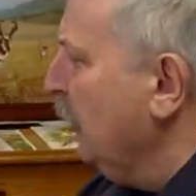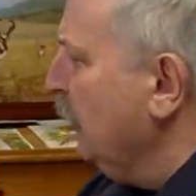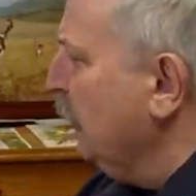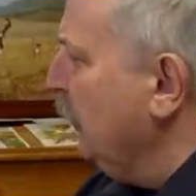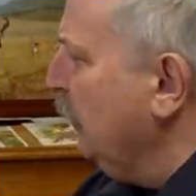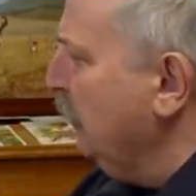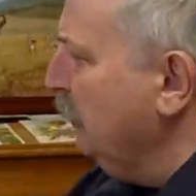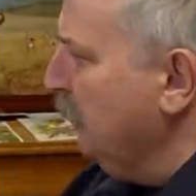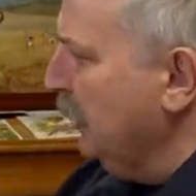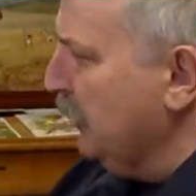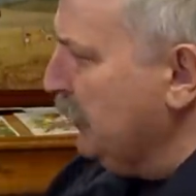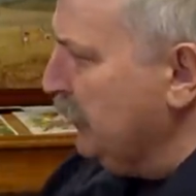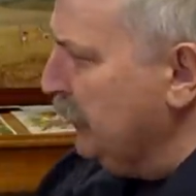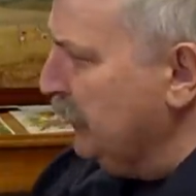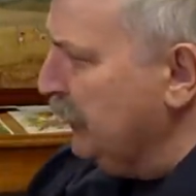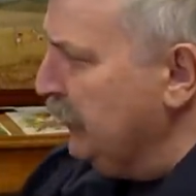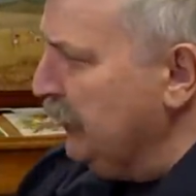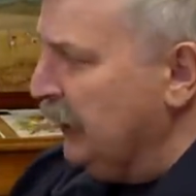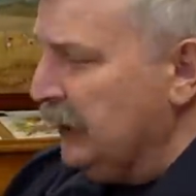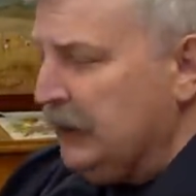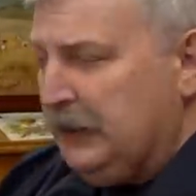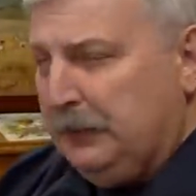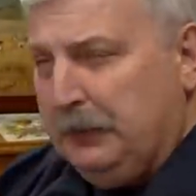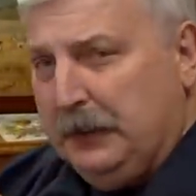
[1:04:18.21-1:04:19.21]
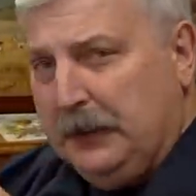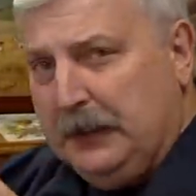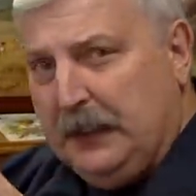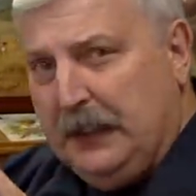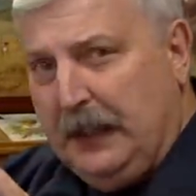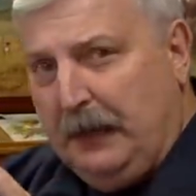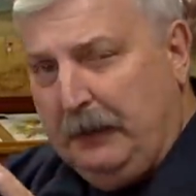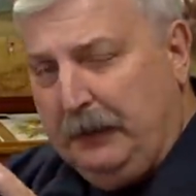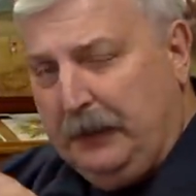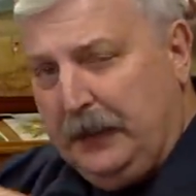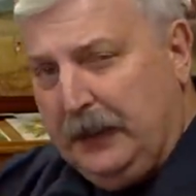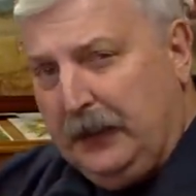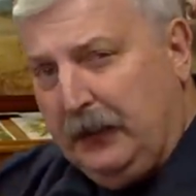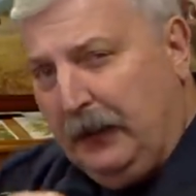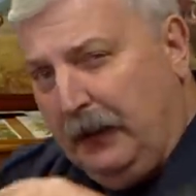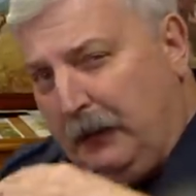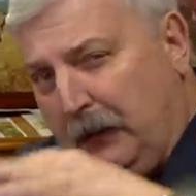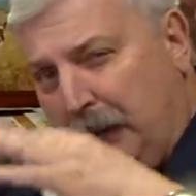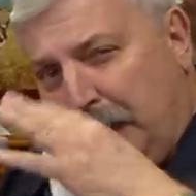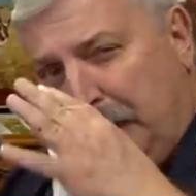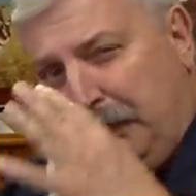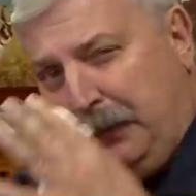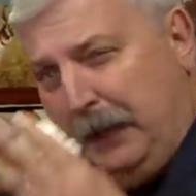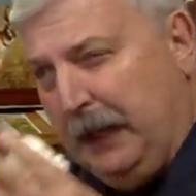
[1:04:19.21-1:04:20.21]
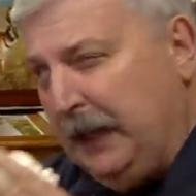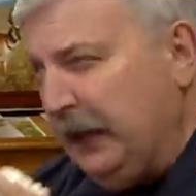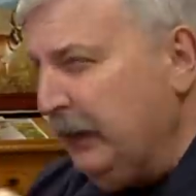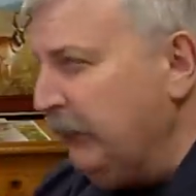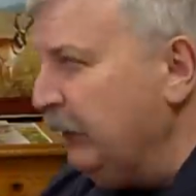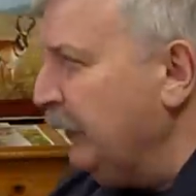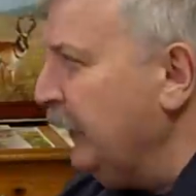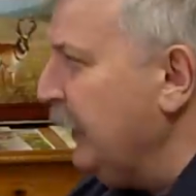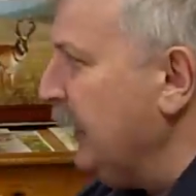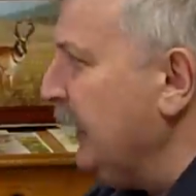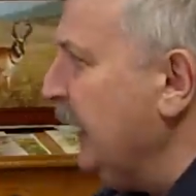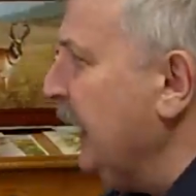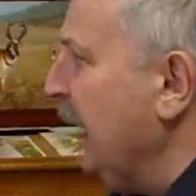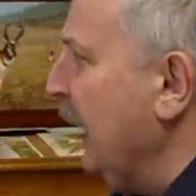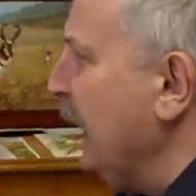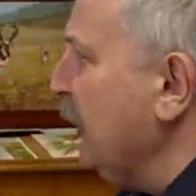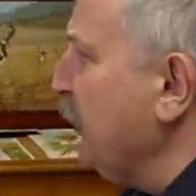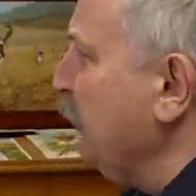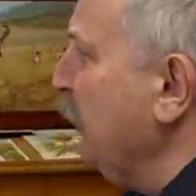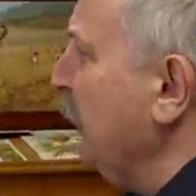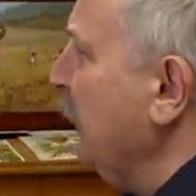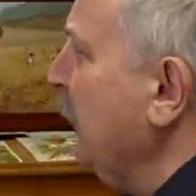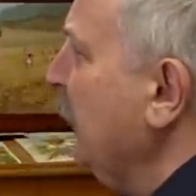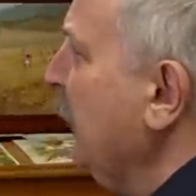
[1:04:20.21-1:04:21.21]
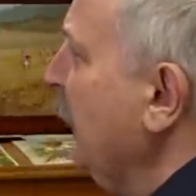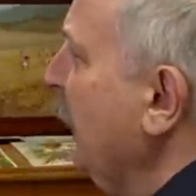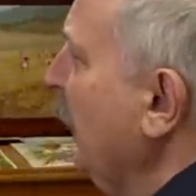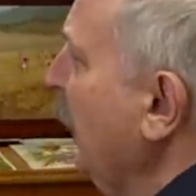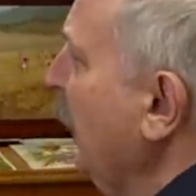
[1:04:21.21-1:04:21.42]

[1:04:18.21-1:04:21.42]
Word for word: too much adjustment to that figure. I want to paint him very casual.